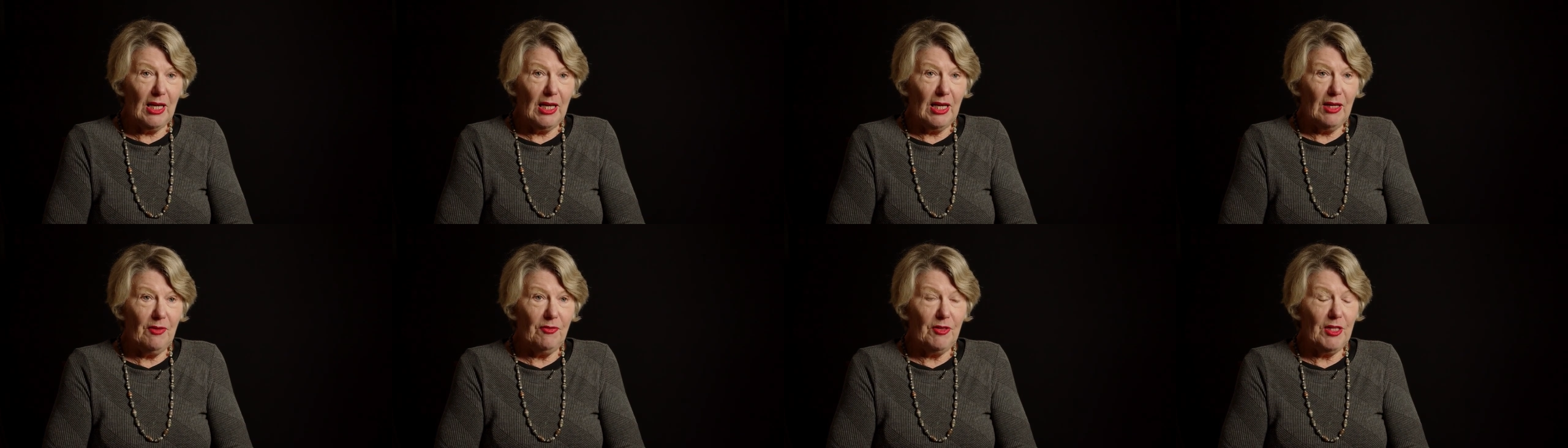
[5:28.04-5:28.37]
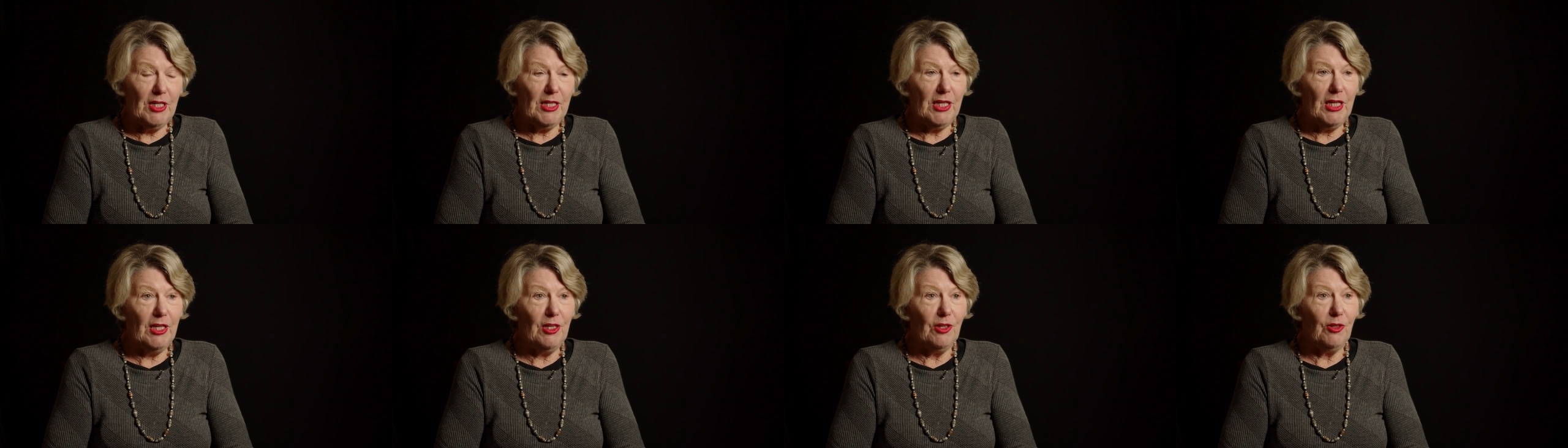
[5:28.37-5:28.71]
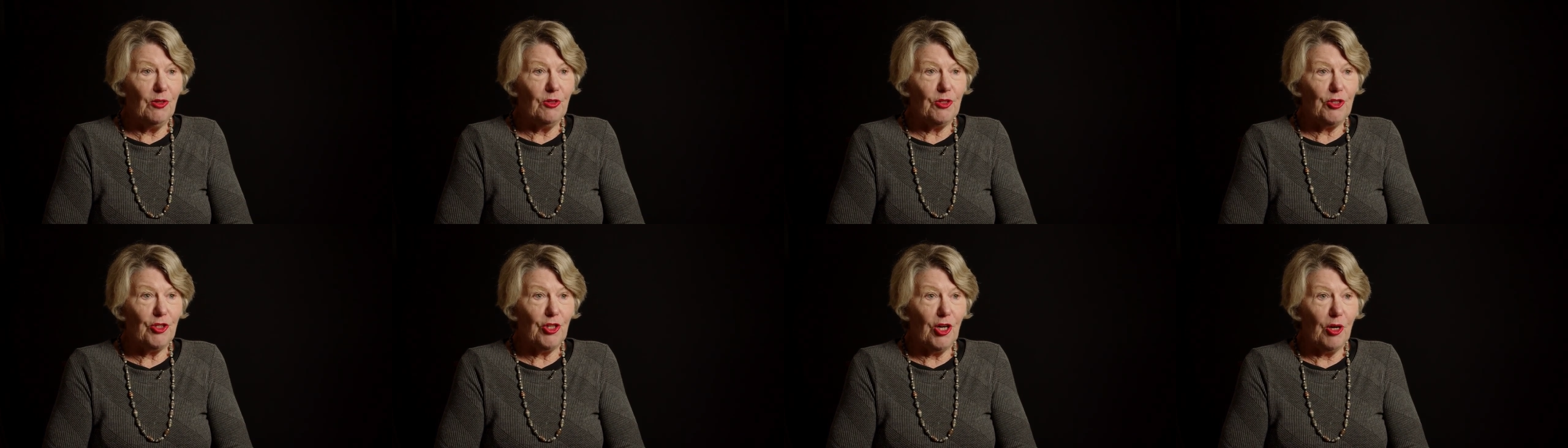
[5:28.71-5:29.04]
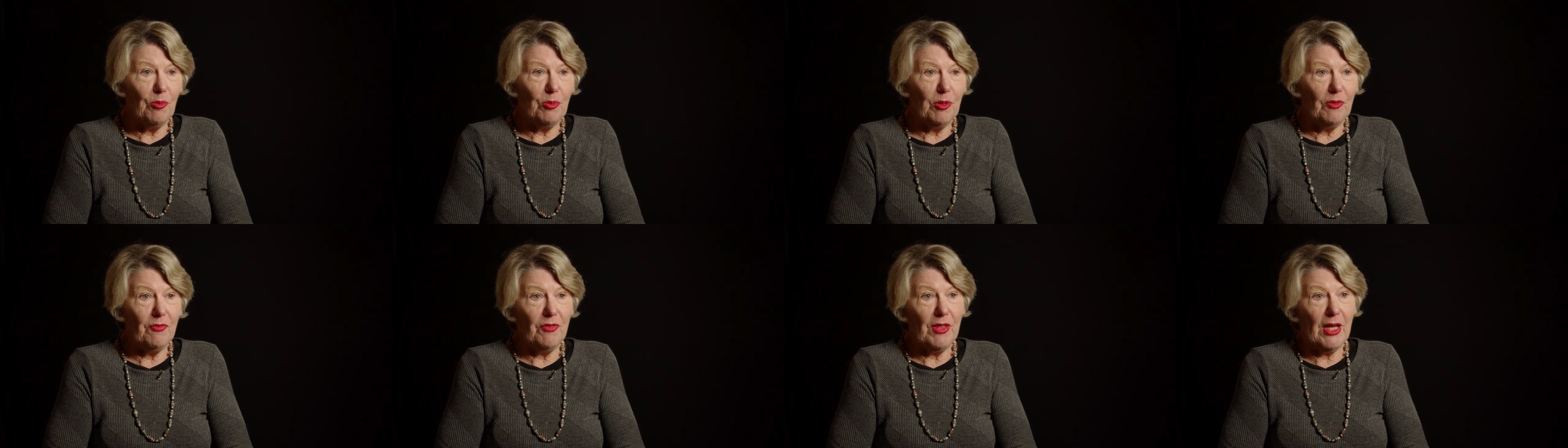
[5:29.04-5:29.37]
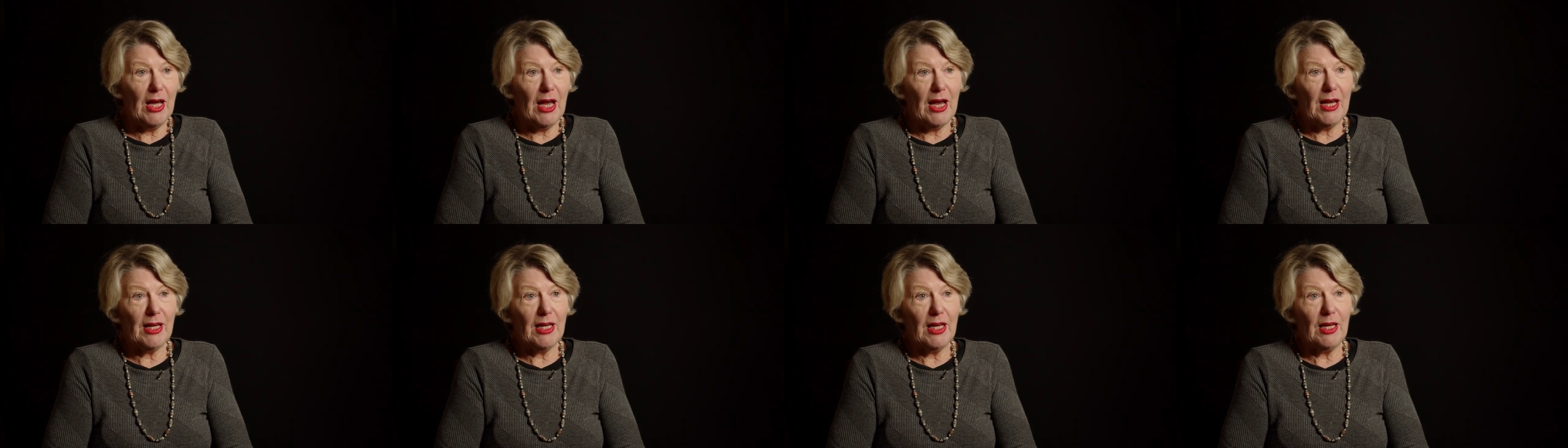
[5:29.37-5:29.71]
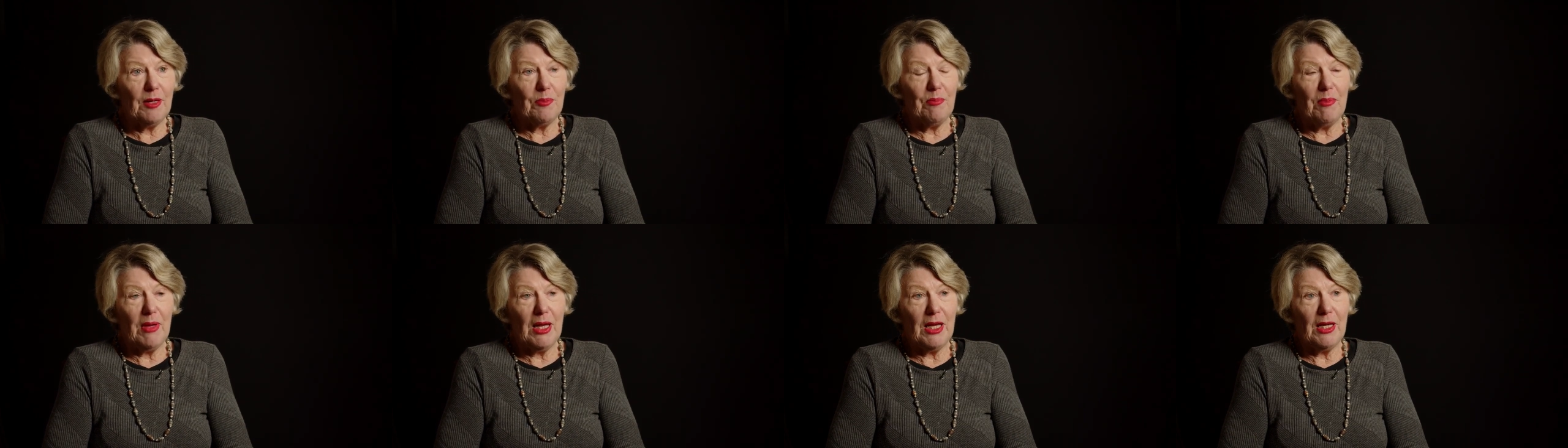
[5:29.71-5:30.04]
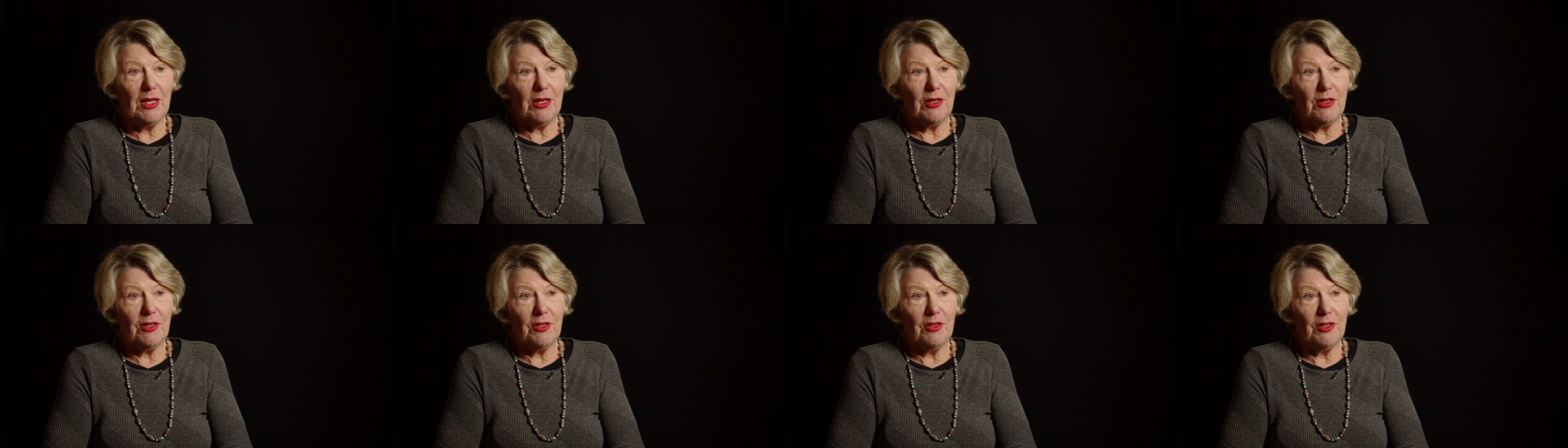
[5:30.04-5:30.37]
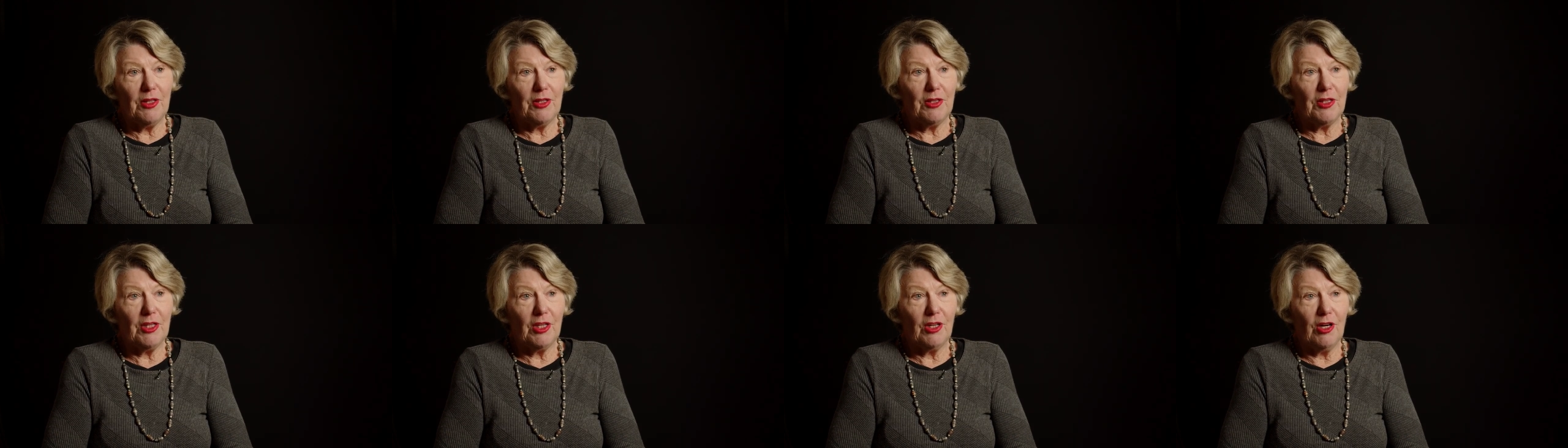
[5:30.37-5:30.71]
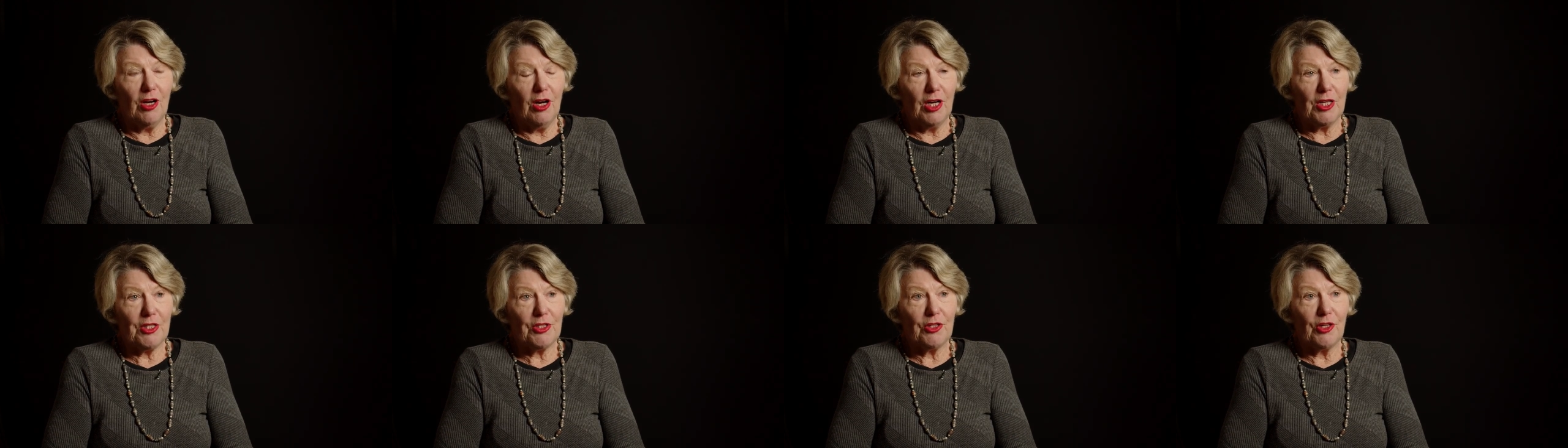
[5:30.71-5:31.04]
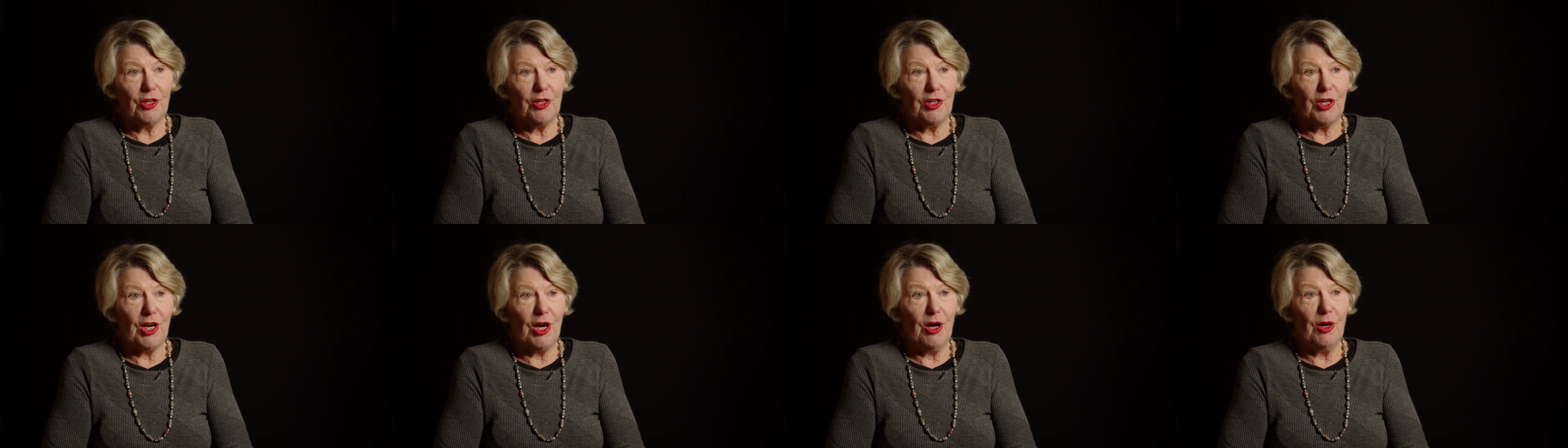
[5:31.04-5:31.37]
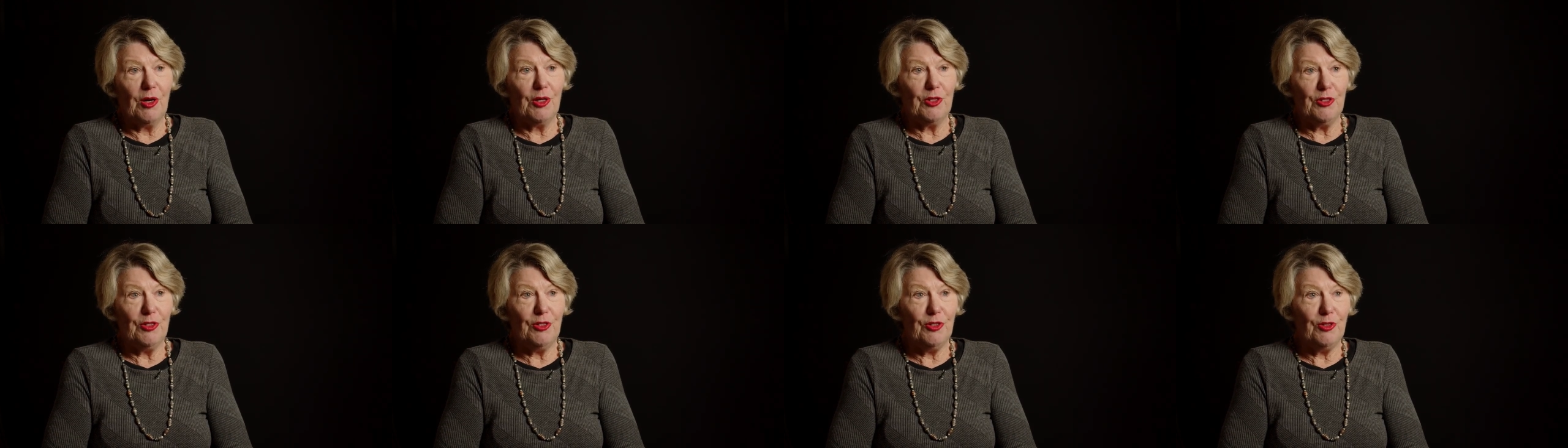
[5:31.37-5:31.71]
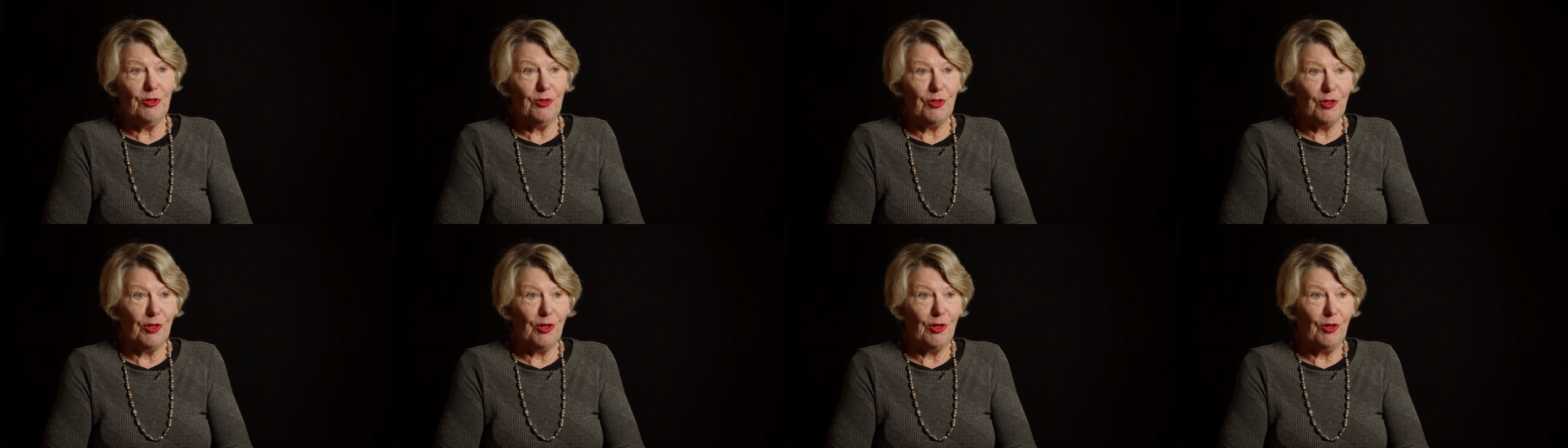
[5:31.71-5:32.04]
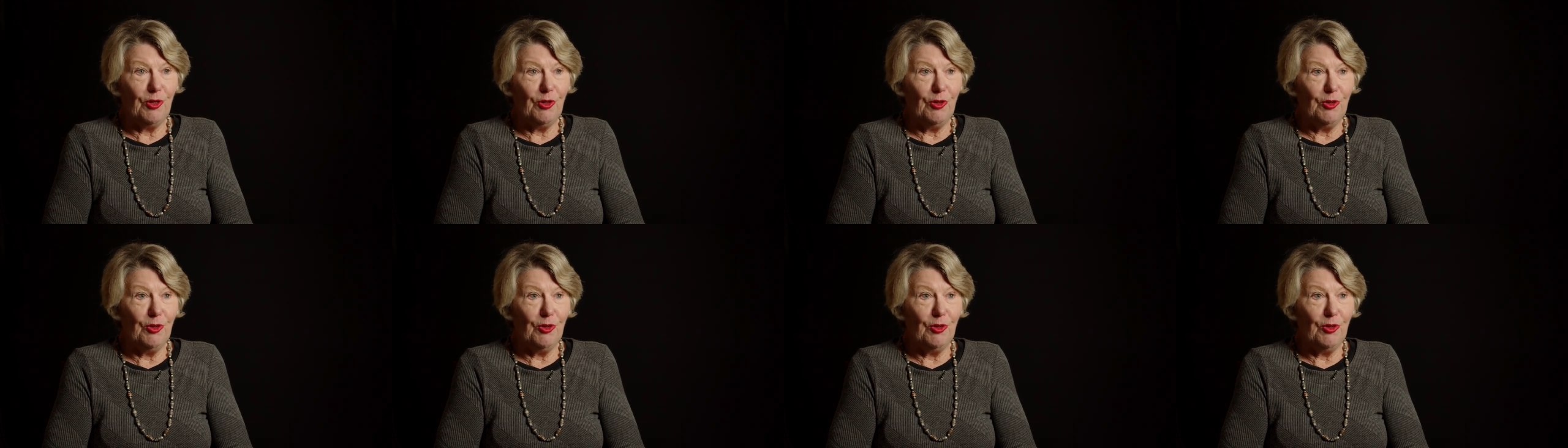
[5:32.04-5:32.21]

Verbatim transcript: if you did a good job of that, it meant that the guys could go and do a